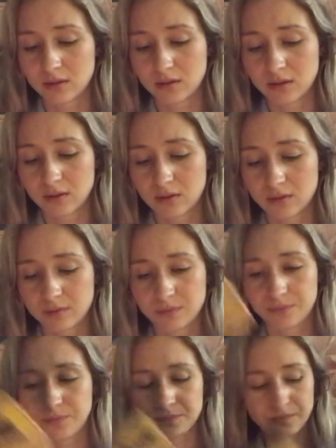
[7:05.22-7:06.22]

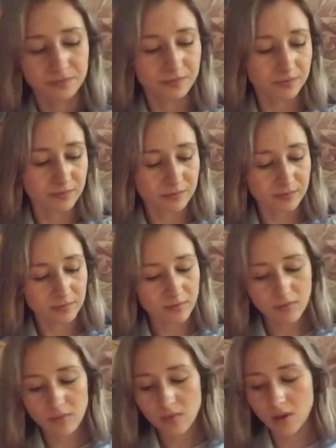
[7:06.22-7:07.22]

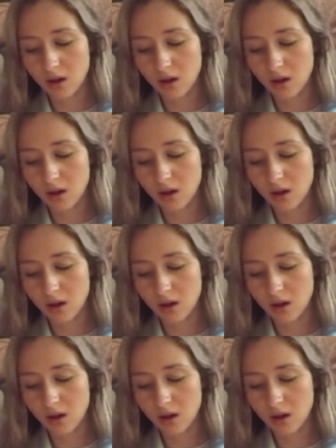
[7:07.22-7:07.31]
[no speech]